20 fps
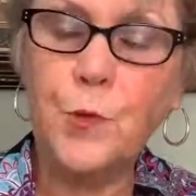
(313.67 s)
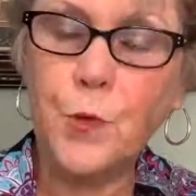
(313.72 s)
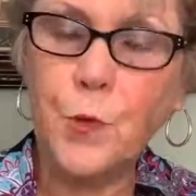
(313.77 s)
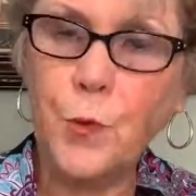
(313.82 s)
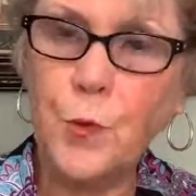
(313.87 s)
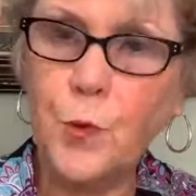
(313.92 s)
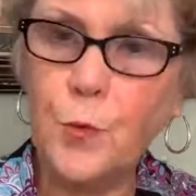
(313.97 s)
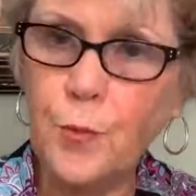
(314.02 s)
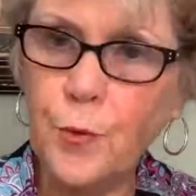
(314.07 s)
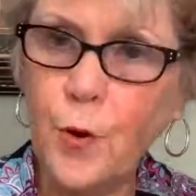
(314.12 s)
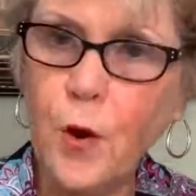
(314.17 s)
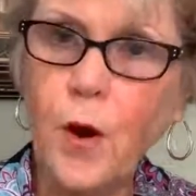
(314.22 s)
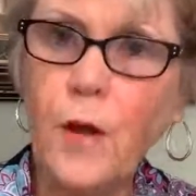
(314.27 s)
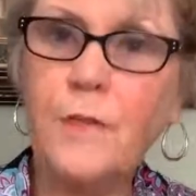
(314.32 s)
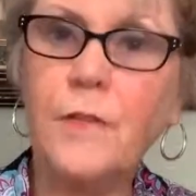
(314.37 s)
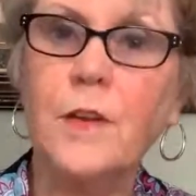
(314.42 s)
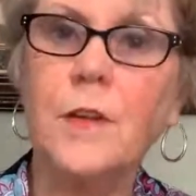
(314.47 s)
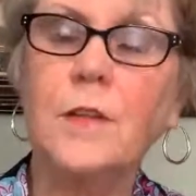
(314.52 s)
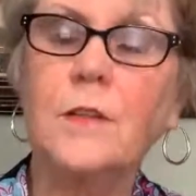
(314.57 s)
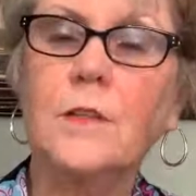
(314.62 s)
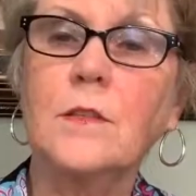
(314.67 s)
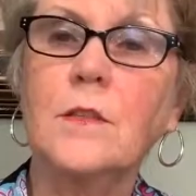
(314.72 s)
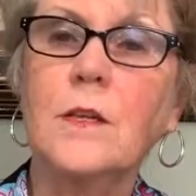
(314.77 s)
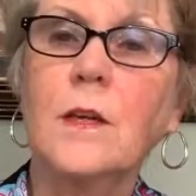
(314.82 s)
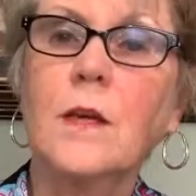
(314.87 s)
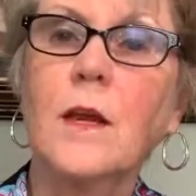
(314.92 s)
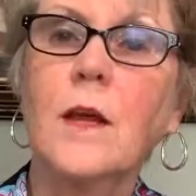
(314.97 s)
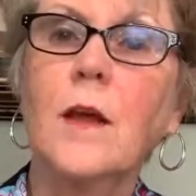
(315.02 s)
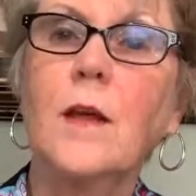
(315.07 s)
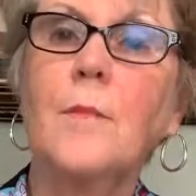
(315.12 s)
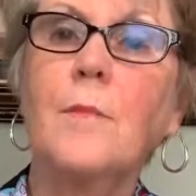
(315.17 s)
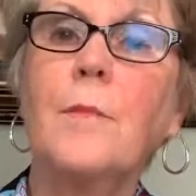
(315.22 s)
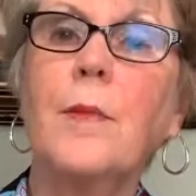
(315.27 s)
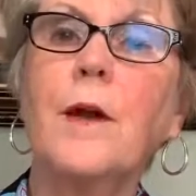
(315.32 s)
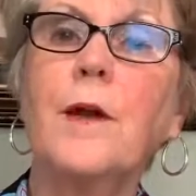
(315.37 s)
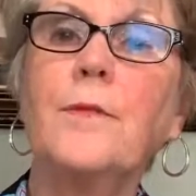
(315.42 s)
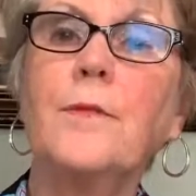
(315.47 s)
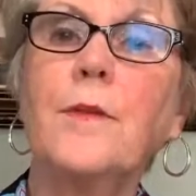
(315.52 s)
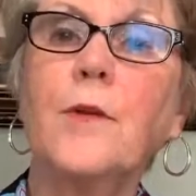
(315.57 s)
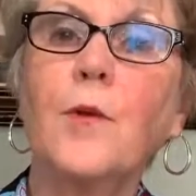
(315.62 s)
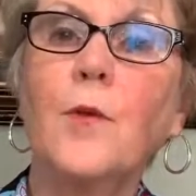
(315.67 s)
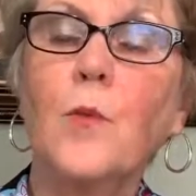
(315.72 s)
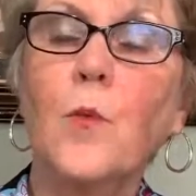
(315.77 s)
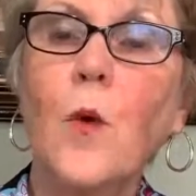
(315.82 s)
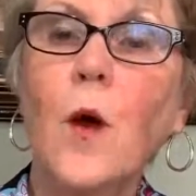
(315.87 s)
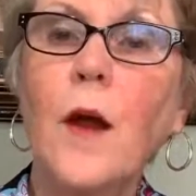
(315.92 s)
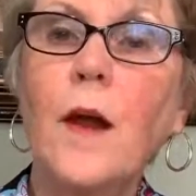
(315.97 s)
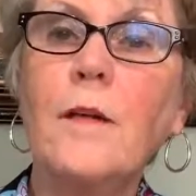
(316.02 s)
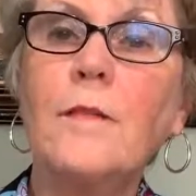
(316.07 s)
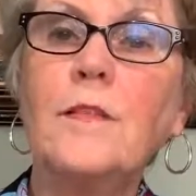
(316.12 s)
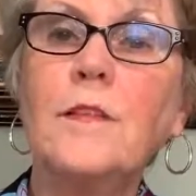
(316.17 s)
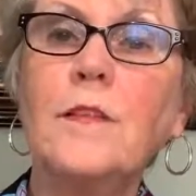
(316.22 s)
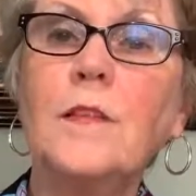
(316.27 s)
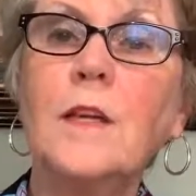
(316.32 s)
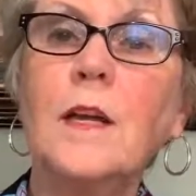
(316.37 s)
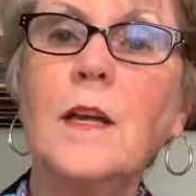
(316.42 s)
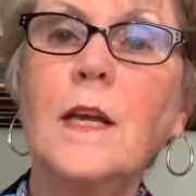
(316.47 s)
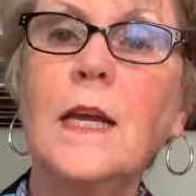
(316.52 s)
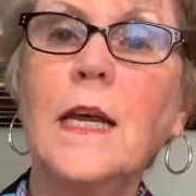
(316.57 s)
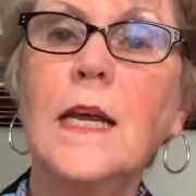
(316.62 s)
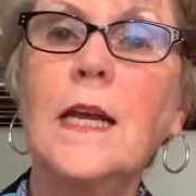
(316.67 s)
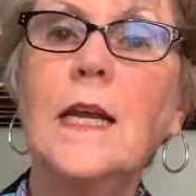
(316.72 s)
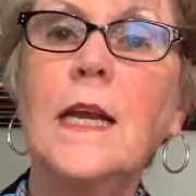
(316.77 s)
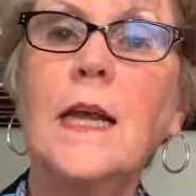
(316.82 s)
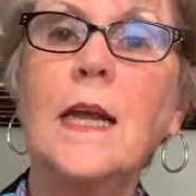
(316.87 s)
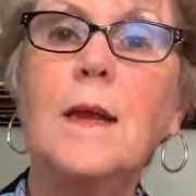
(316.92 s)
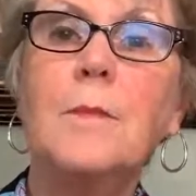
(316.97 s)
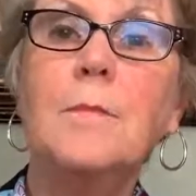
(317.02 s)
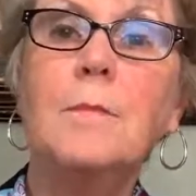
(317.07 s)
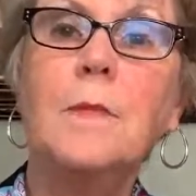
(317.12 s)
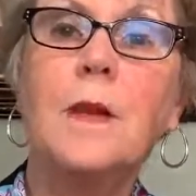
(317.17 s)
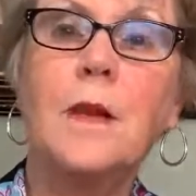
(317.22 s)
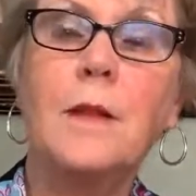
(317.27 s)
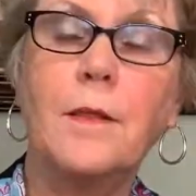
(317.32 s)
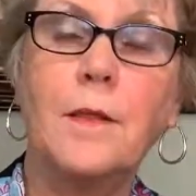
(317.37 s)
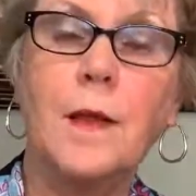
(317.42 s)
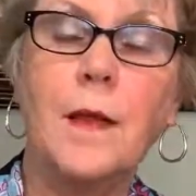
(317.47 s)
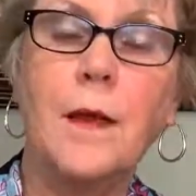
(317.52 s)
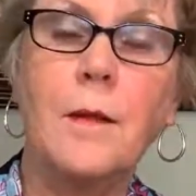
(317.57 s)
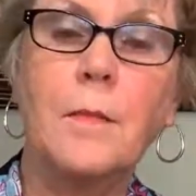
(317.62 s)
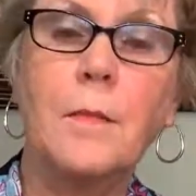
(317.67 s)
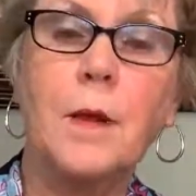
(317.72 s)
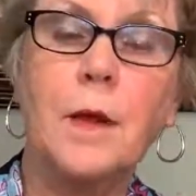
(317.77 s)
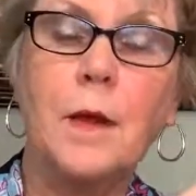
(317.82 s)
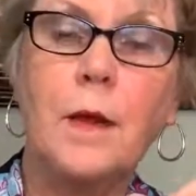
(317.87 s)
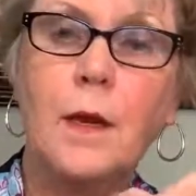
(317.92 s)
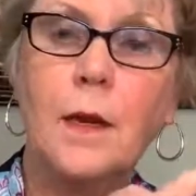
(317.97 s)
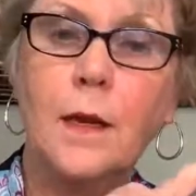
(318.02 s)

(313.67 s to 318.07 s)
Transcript: true prophets, but their wives, he named them.